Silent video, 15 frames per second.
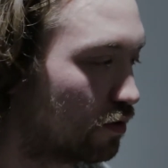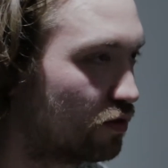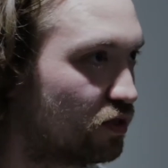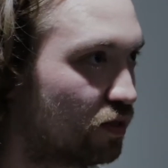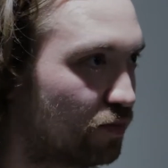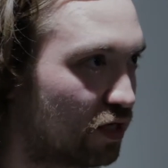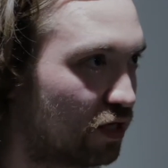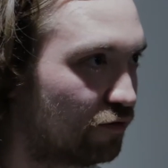
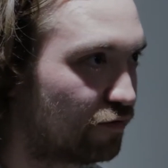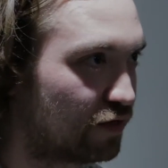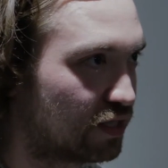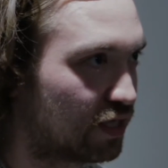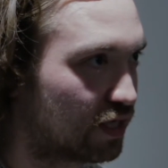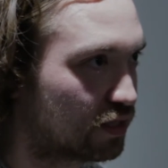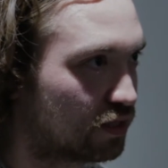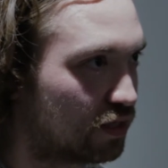something like
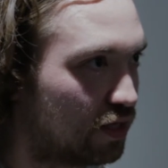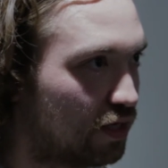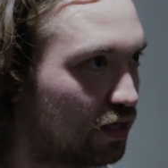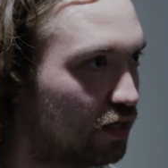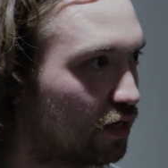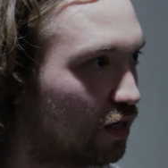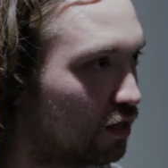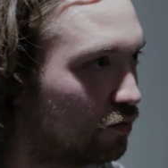physics
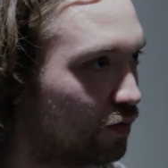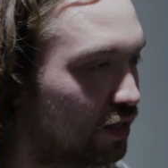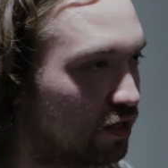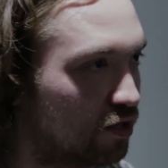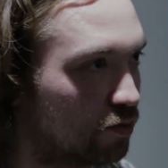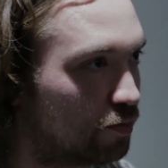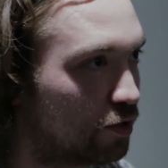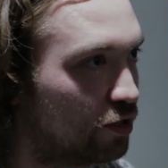and the way that
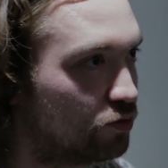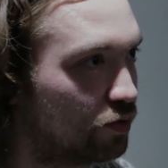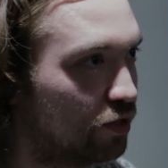you approach